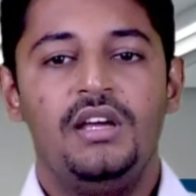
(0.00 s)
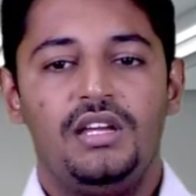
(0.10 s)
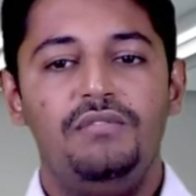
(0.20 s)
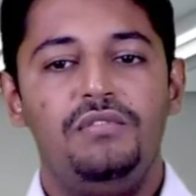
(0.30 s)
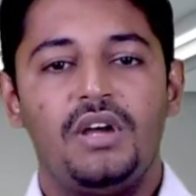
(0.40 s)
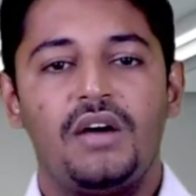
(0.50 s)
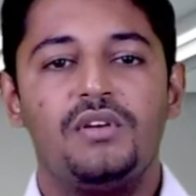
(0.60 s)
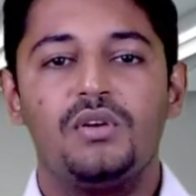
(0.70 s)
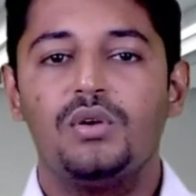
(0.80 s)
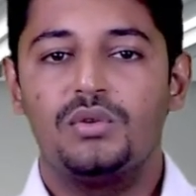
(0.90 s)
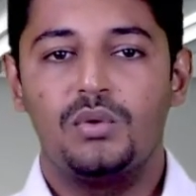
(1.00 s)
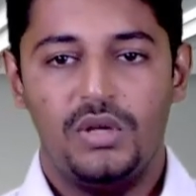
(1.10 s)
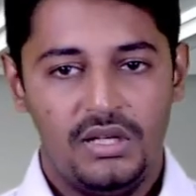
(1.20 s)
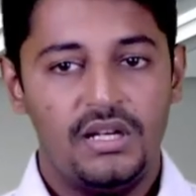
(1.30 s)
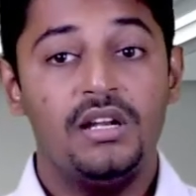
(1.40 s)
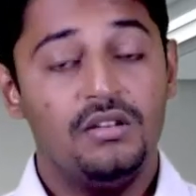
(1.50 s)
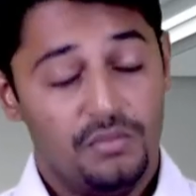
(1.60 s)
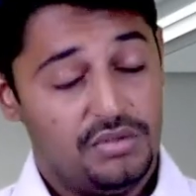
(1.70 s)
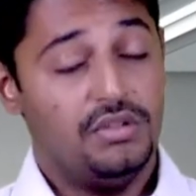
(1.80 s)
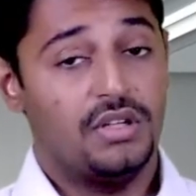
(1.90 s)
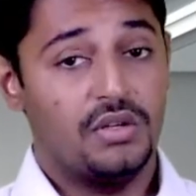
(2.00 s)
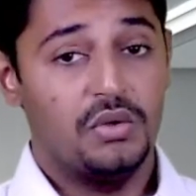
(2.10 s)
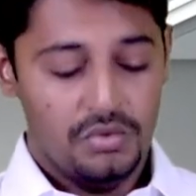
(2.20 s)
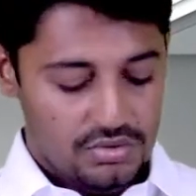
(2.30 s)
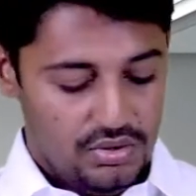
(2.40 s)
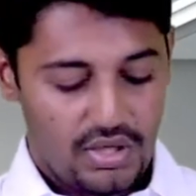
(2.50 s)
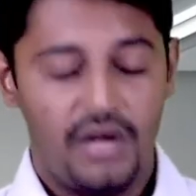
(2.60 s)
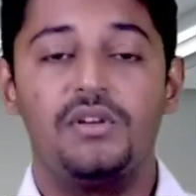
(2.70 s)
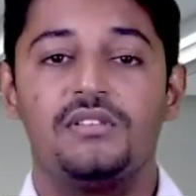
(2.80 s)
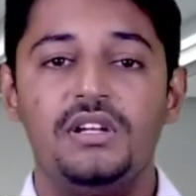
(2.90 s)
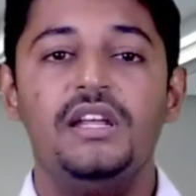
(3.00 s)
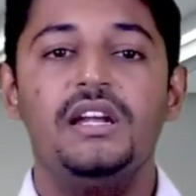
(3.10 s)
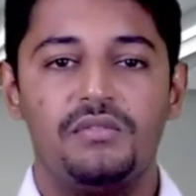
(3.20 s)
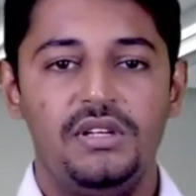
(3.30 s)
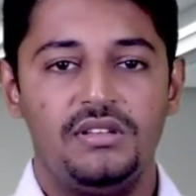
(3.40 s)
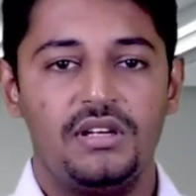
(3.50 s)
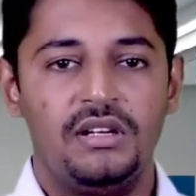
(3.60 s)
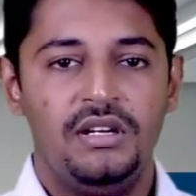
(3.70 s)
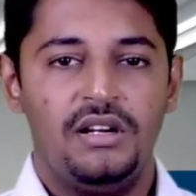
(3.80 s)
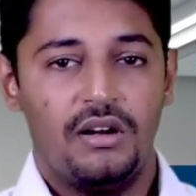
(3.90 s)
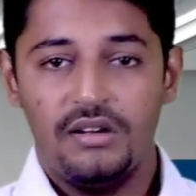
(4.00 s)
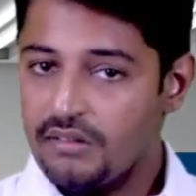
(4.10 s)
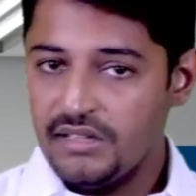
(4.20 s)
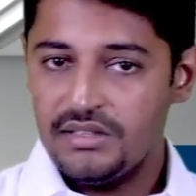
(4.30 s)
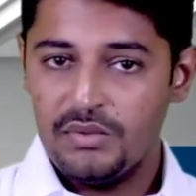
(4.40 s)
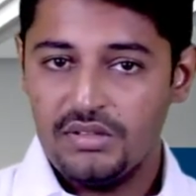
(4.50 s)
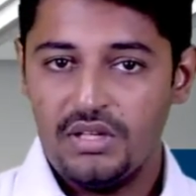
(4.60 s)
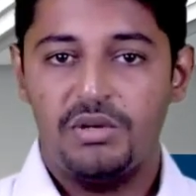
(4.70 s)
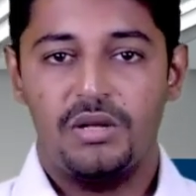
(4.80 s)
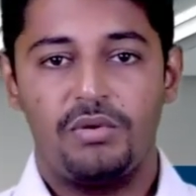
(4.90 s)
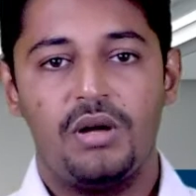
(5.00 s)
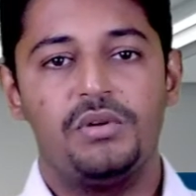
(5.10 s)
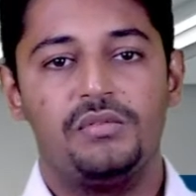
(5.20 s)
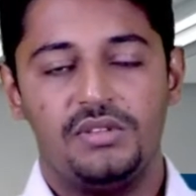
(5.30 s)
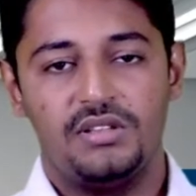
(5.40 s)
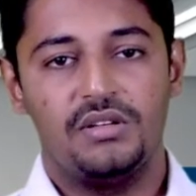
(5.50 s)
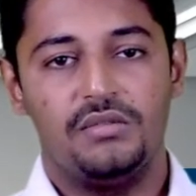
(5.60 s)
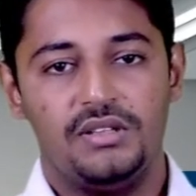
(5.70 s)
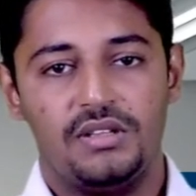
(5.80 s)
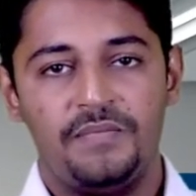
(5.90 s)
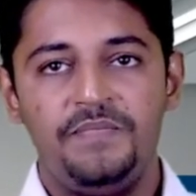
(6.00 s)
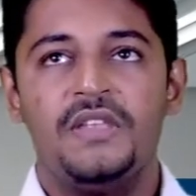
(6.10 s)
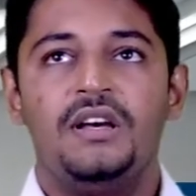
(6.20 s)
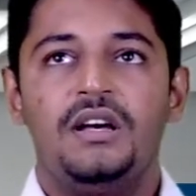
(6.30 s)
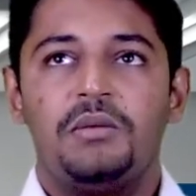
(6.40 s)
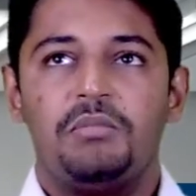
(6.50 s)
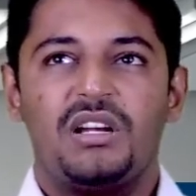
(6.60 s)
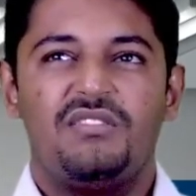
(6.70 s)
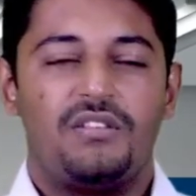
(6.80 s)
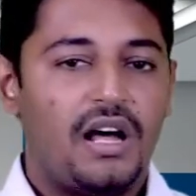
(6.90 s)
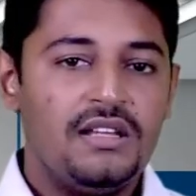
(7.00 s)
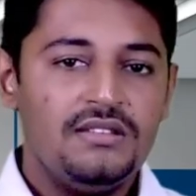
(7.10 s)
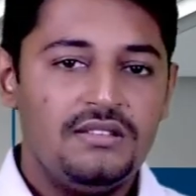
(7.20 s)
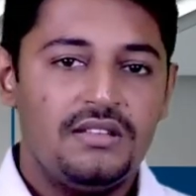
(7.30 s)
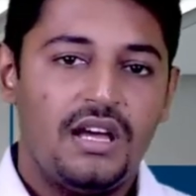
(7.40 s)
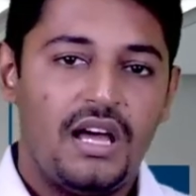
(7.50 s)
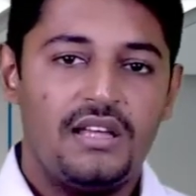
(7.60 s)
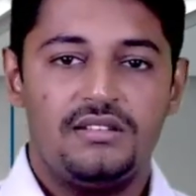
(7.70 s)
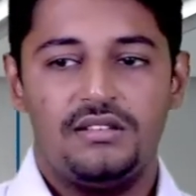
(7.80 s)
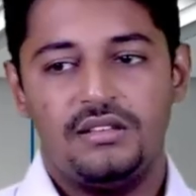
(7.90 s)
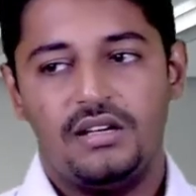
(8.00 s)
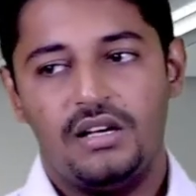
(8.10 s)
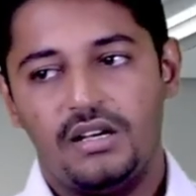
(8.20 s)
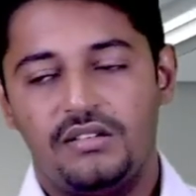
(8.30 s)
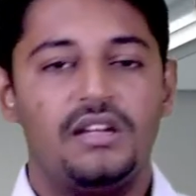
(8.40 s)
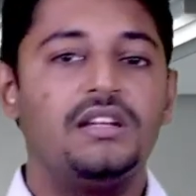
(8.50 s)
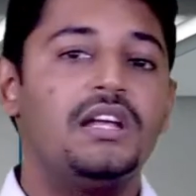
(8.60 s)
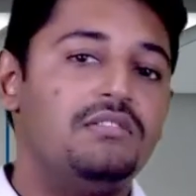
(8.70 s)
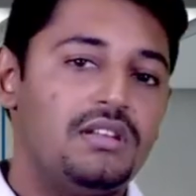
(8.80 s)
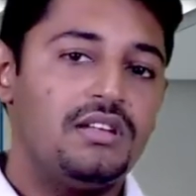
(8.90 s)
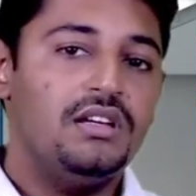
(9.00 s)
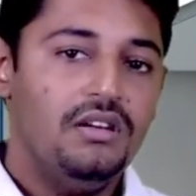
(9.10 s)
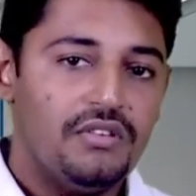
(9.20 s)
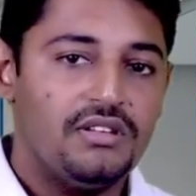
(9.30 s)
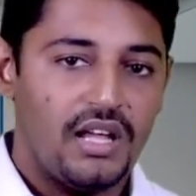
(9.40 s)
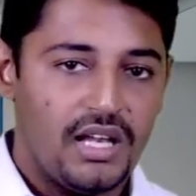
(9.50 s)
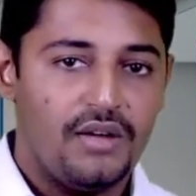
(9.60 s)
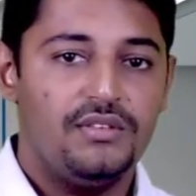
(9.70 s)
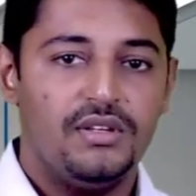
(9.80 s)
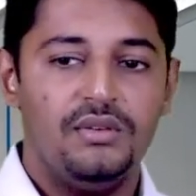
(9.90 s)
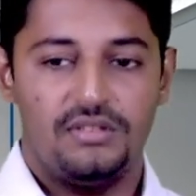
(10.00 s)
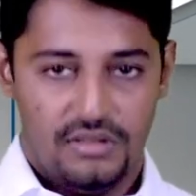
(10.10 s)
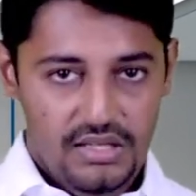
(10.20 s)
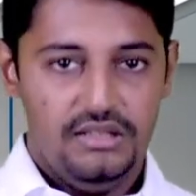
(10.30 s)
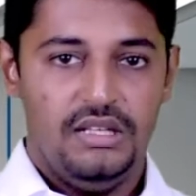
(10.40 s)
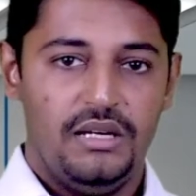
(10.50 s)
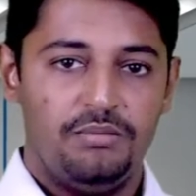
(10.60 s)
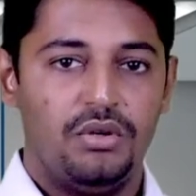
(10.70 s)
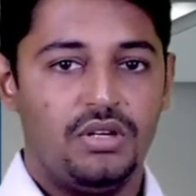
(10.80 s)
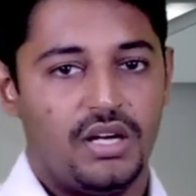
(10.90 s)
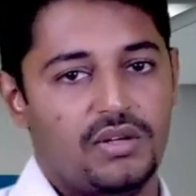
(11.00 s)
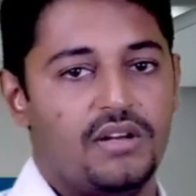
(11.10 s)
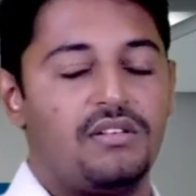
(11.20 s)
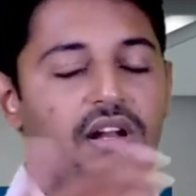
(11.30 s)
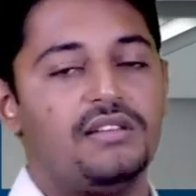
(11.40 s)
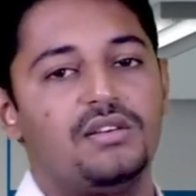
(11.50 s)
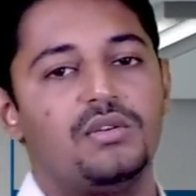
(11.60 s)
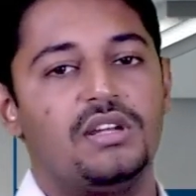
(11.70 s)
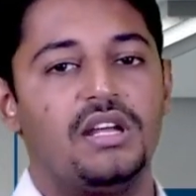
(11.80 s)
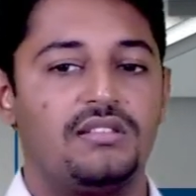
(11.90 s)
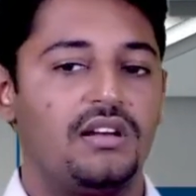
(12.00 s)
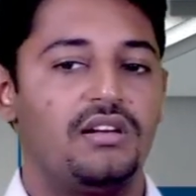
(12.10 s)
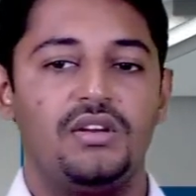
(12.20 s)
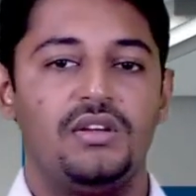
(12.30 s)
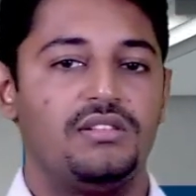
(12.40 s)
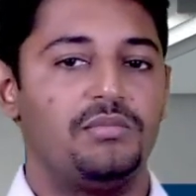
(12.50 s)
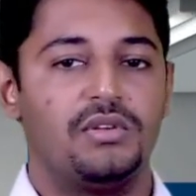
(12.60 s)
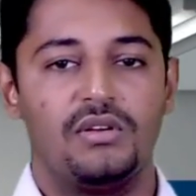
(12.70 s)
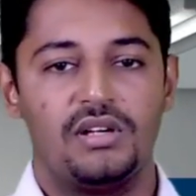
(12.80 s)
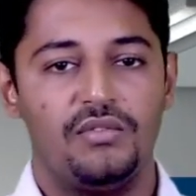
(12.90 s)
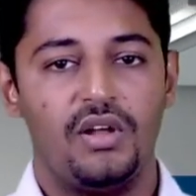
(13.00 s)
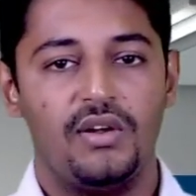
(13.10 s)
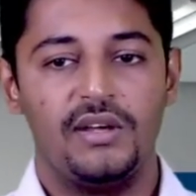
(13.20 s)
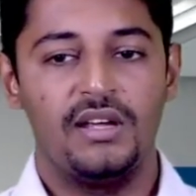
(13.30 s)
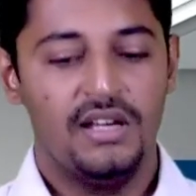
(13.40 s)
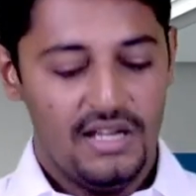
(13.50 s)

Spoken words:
If you have to go through England, which you can do, you have to still get a visa, not a transit visa, but a proper visitor visa. But France has a Schengen visa, which allows you to stay in the airport and you can transit to the next country you're subsequently following.